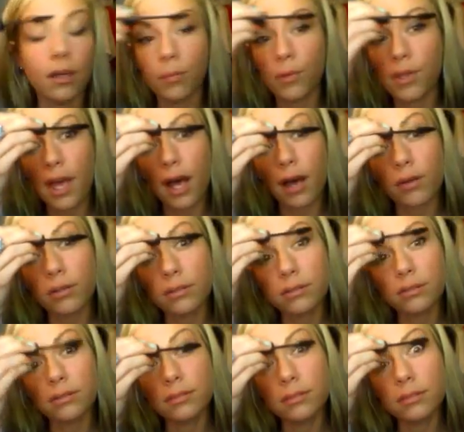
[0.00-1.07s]
without
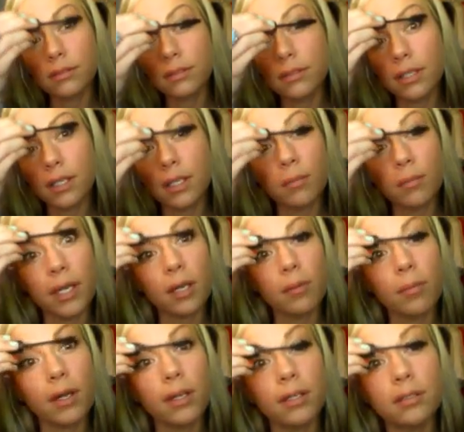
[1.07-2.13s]
any
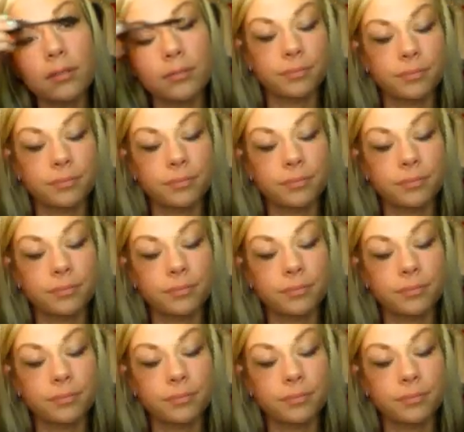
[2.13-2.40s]
makeup on.